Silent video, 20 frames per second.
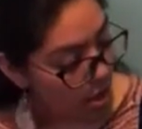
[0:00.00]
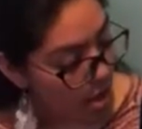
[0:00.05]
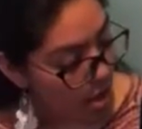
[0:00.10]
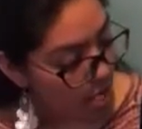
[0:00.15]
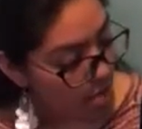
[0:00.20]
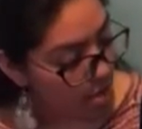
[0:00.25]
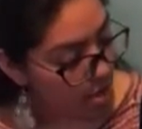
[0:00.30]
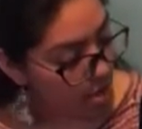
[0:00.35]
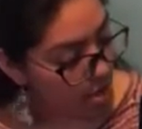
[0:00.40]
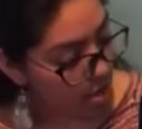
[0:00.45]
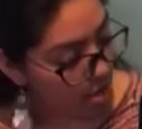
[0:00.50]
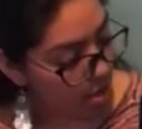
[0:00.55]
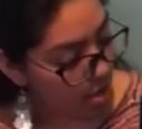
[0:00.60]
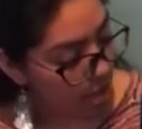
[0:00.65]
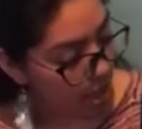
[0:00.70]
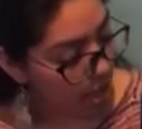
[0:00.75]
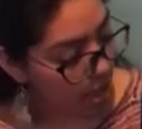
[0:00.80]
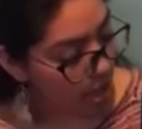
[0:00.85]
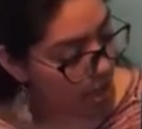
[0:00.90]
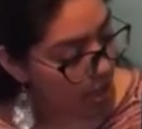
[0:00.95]
and
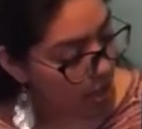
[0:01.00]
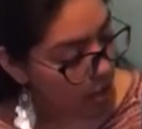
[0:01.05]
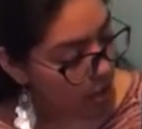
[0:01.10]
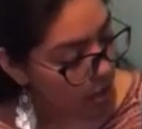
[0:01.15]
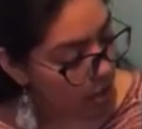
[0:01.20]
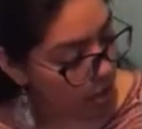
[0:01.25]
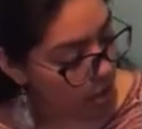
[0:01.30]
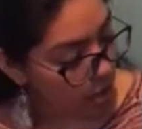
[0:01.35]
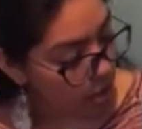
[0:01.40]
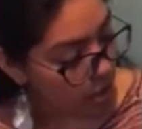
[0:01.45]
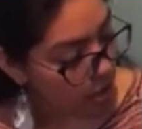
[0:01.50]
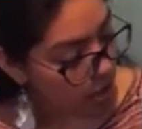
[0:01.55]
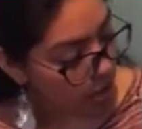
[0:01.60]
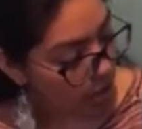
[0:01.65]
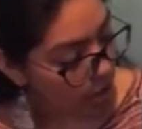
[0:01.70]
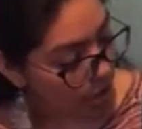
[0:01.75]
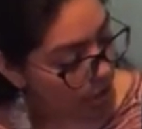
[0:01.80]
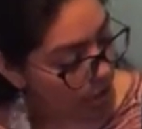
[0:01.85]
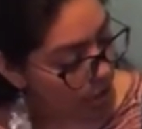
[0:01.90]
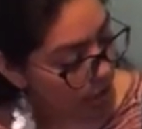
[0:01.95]
then I can
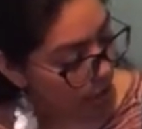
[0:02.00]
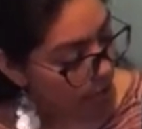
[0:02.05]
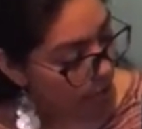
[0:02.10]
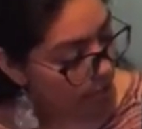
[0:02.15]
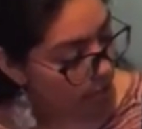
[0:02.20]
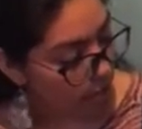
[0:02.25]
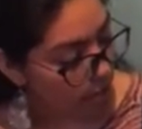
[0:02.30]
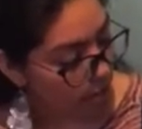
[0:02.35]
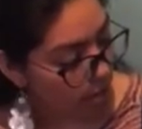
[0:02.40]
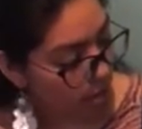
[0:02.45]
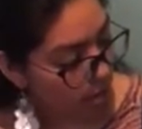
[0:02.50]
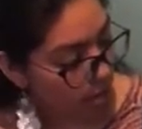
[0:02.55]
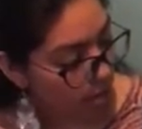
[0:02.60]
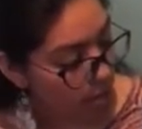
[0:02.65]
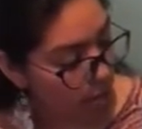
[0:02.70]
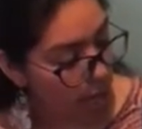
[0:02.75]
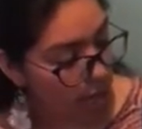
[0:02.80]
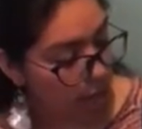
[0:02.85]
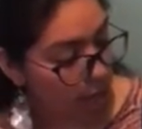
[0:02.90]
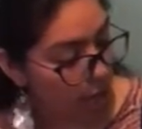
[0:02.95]

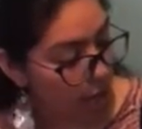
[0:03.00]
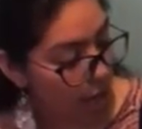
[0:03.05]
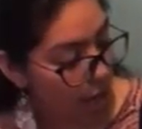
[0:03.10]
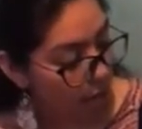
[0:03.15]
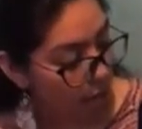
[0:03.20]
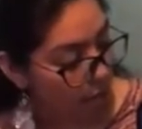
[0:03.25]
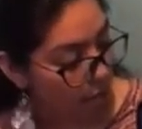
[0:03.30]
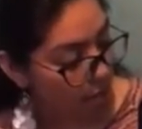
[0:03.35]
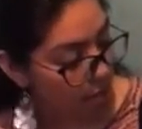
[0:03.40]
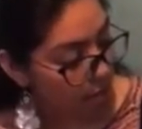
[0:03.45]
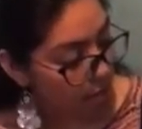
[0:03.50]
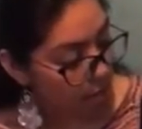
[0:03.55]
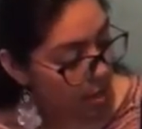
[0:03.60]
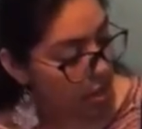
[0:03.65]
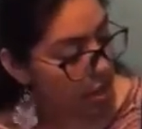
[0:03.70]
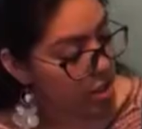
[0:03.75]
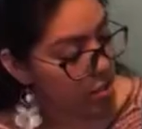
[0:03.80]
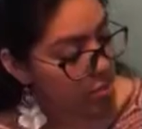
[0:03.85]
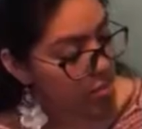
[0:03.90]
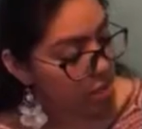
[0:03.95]
have
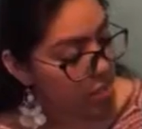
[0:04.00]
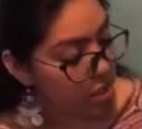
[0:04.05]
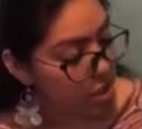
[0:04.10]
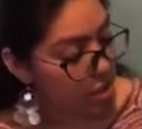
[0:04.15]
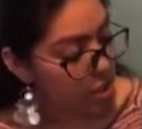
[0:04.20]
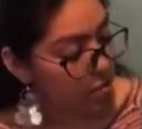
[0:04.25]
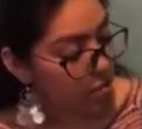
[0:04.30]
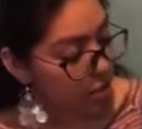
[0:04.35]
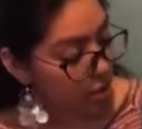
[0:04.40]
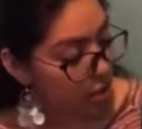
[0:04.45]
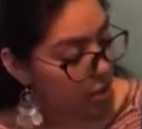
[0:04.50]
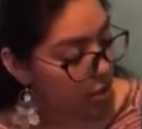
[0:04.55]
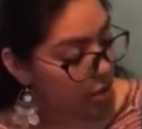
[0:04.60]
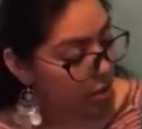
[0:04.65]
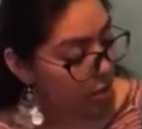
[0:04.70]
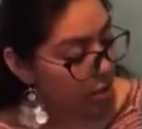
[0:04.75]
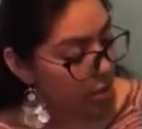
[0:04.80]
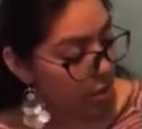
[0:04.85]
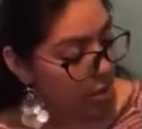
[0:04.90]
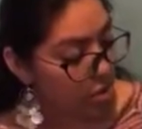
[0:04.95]
this figure
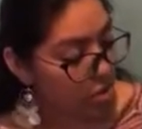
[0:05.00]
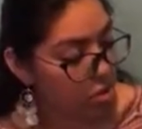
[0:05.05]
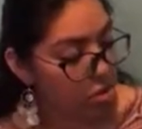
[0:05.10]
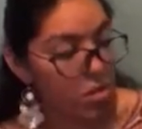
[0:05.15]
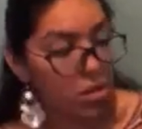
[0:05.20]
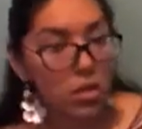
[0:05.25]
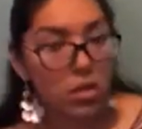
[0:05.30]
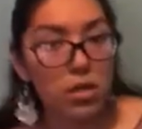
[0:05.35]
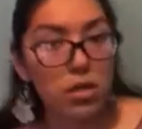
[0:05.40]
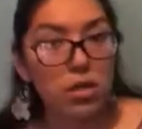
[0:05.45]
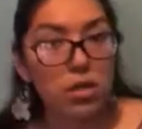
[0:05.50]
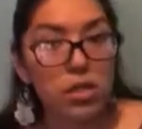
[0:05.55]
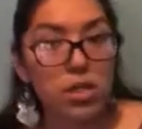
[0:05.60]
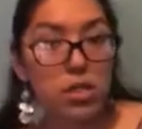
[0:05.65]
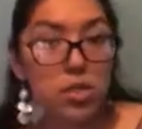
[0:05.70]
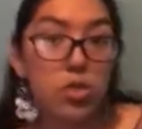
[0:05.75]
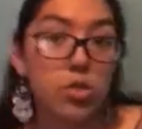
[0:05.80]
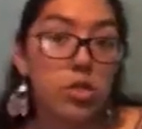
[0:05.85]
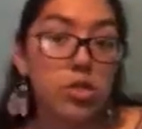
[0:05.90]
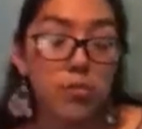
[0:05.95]
compared to
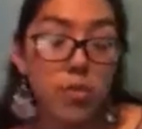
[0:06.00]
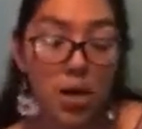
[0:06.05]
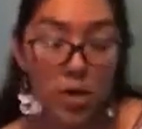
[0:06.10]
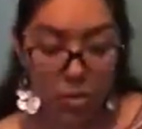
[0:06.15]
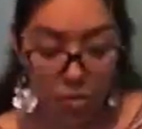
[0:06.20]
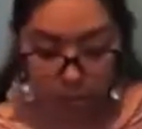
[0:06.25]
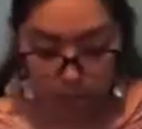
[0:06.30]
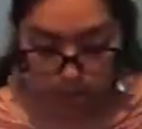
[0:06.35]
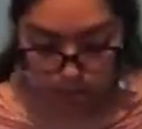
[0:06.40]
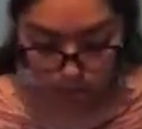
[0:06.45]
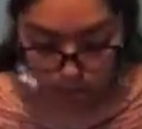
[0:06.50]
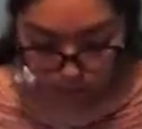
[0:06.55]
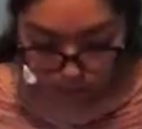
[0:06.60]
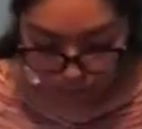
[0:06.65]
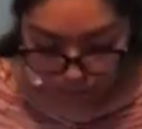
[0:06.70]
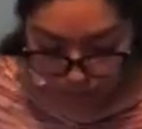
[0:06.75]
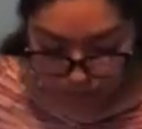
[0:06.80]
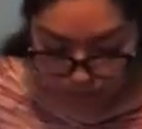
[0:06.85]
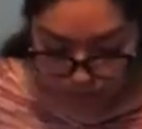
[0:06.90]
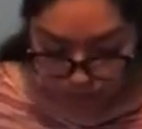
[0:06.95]
a smaller one.
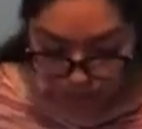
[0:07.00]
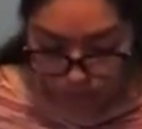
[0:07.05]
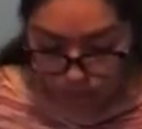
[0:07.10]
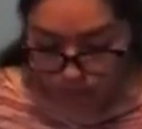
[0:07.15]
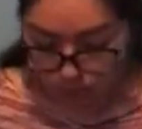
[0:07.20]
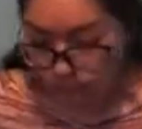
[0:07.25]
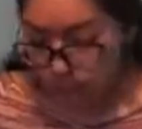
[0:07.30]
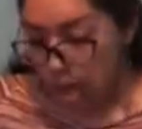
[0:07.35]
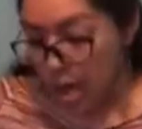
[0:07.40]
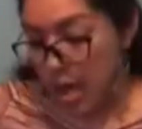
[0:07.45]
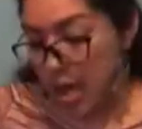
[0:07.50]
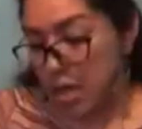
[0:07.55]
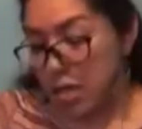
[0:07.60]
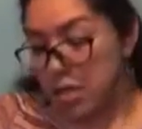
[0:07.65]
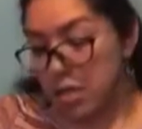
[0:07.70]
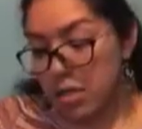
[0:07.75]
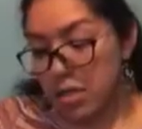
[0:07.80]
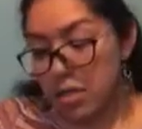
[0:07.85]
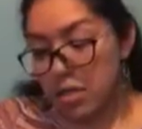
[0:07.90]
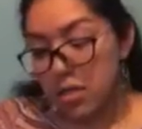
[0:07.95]

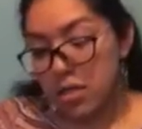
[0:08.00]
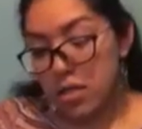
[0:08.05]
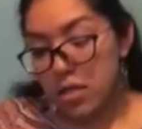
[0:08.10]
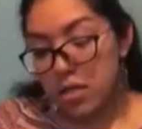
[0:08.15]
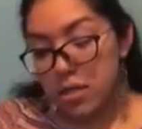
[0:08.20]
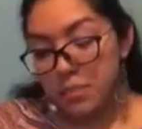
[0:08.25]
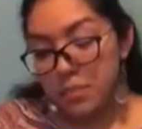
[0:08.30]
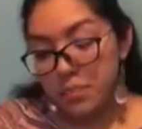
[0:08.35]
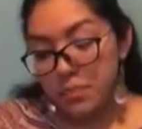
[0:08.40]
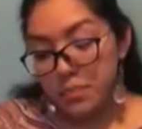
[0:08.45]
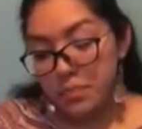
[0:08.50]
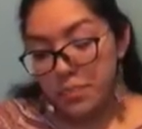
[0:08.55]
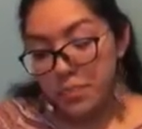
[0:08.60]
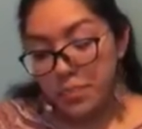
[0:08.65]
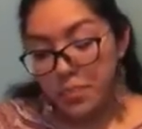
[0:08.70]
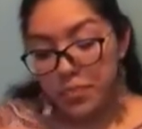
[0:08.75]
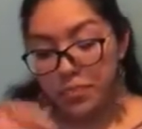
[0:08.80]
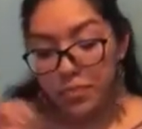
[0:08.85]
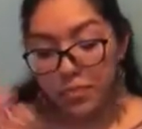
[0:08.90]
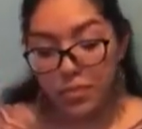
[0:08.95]
Another
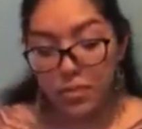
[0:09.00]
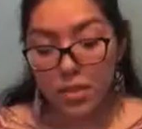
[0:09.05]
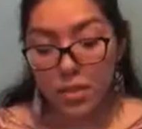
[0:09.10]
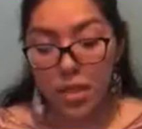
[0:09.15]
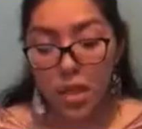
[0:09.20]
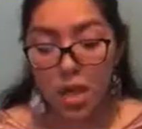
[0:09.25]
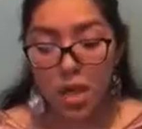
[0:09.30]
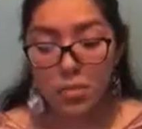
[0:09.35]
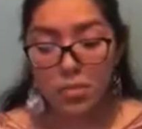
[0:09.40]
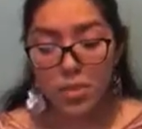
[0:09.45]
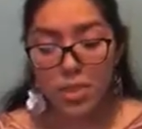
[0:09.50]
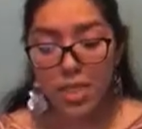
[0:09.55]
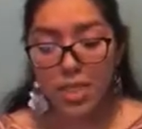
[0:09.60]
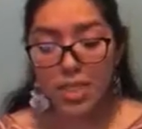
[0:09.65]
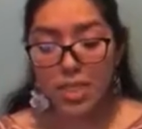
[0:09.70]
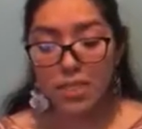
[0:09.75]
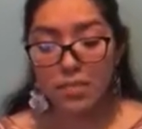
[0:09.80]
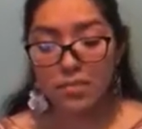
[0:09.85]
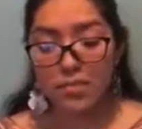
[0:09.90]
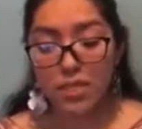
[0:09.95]

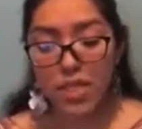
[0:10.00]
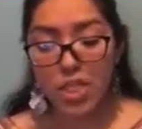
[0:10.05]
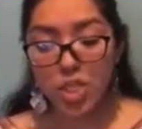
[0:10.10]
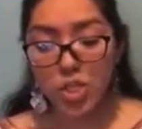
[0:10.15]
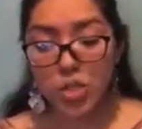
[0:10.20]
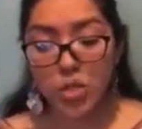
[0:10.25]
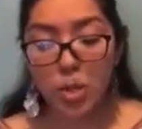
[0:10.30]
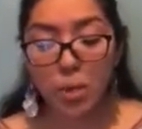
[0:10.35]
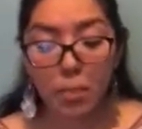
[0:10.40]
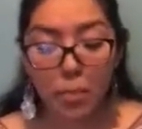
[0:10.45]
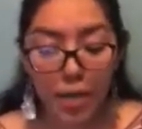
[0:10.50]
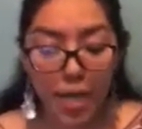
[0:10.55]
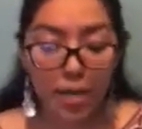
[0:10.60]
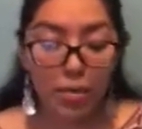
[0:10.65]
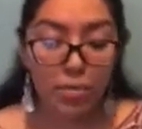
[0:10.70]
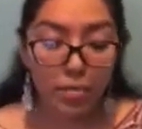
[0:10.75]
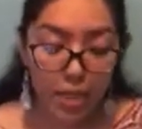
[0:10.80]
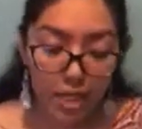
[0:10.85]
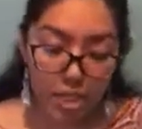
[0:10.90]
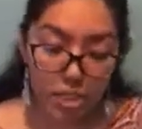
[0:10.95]
objective is to
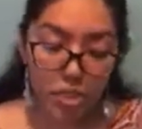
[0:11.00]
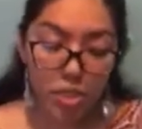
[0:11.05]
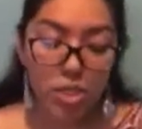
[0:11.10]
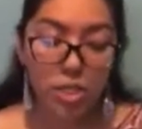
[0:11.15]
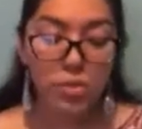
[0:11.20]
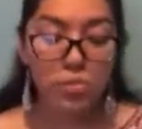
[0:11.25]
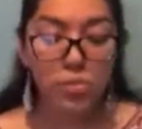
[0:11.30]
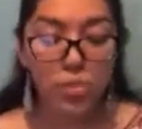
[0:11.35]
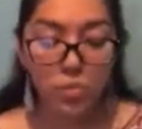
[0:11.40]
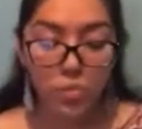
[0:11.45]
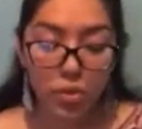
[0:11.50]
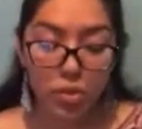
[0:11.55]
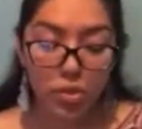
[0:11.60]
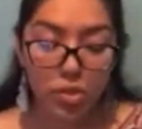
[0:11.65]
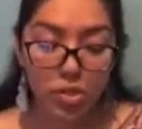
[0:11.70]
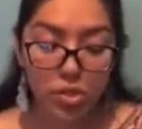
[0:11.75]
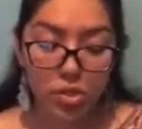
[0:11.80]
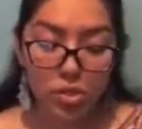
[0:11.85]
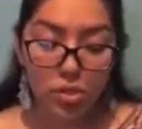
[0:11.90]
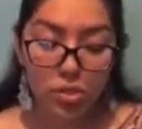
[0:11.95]
apply ratios and
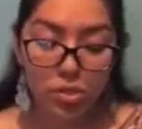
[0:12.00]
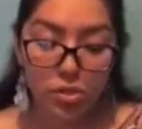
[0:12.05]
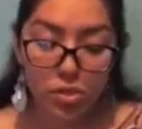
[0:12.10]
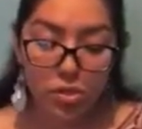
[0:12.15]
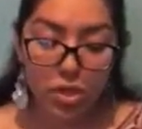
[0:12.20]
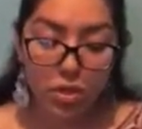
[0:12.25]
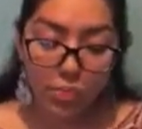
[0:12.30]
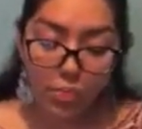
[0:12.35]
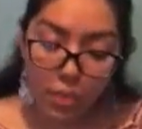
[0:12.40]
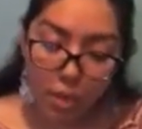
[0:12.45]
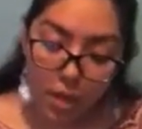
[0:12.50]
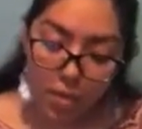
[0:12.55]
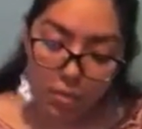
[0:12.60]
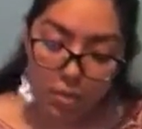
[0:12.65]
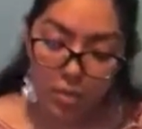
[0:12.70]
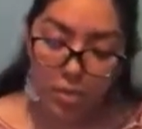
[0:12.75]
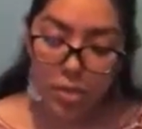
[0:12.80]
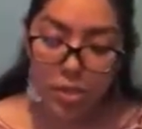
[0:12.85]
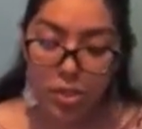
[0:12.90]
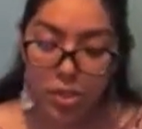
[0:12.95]
proportions to solve
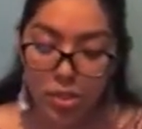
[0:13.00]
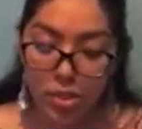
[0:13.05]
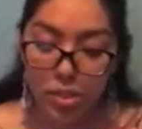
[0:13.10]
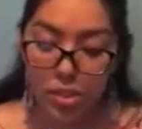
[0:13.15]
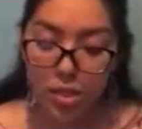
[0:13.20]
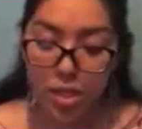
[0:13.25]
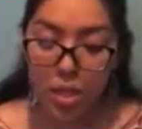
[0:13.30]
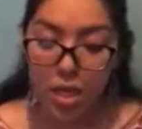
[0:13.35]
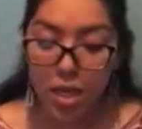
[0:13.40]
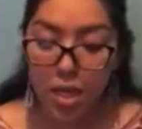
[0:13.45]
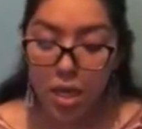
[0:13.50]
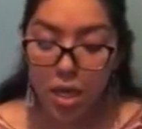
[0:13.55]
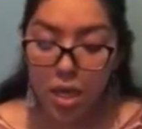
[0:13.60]
problems using